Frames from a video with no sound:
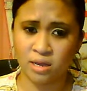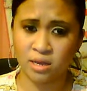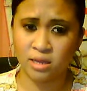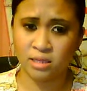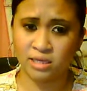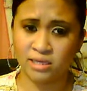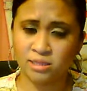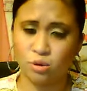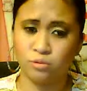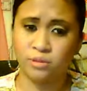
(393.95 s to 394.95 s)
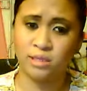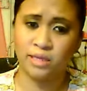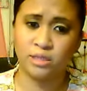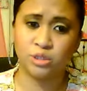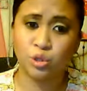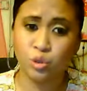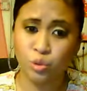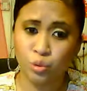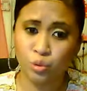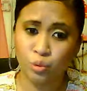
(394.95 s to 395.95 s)
these are only like
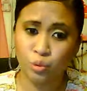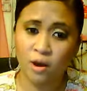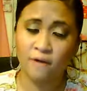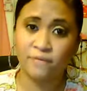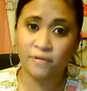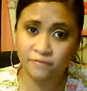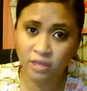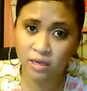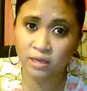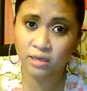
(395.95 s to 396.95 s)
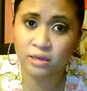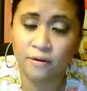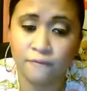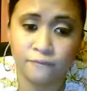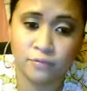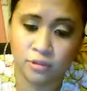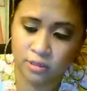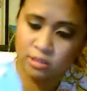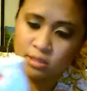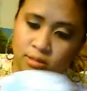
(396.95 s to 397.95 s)
250 Look at this.